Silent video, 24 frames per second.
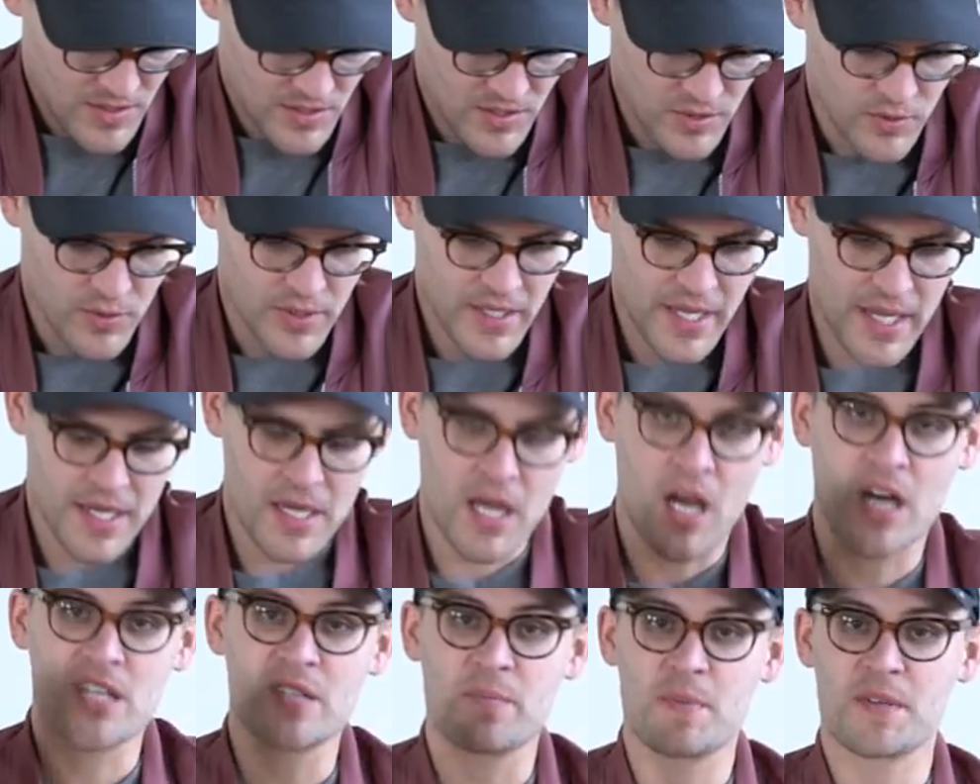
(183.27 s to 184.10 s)
So again,
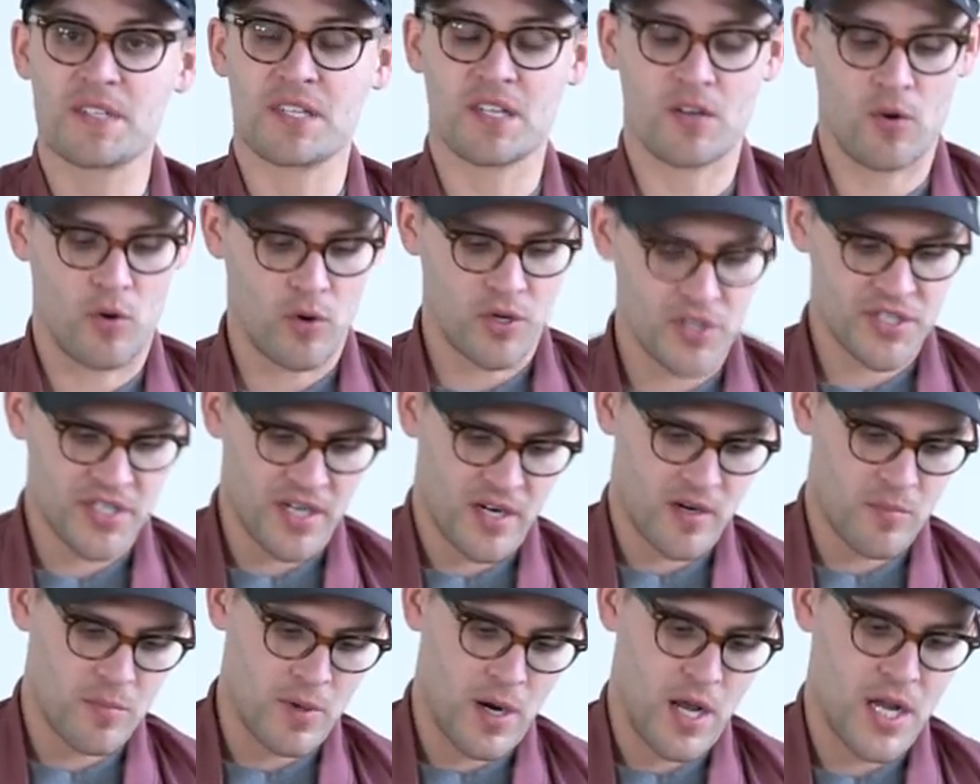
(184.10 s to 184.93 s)
100%
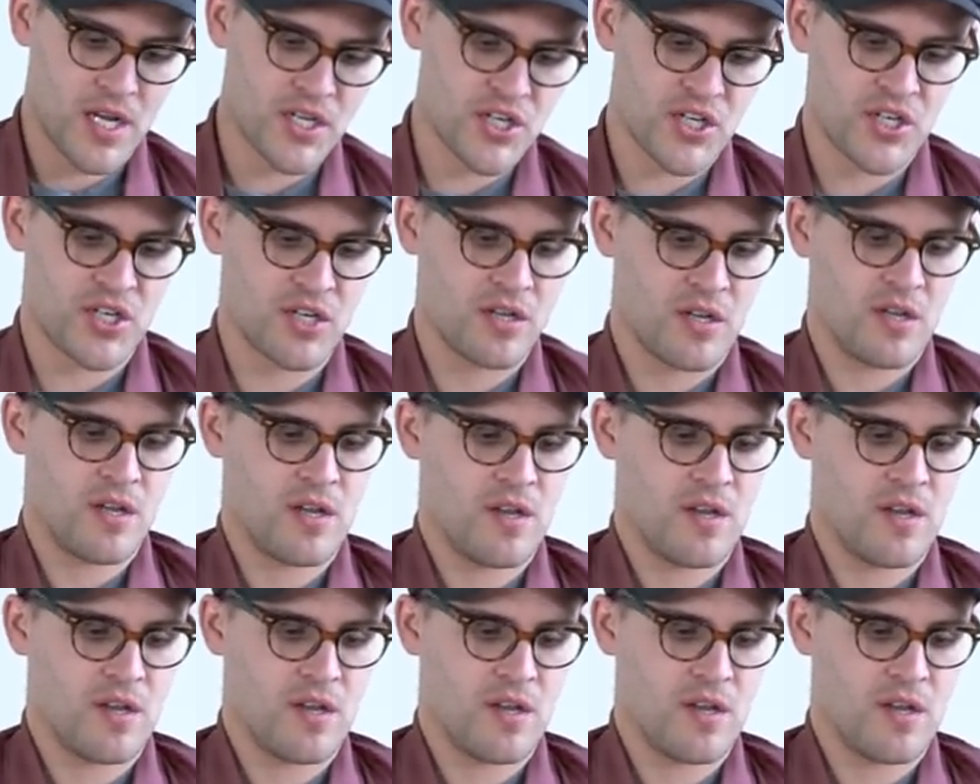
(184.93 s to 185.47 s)
horsehair brush.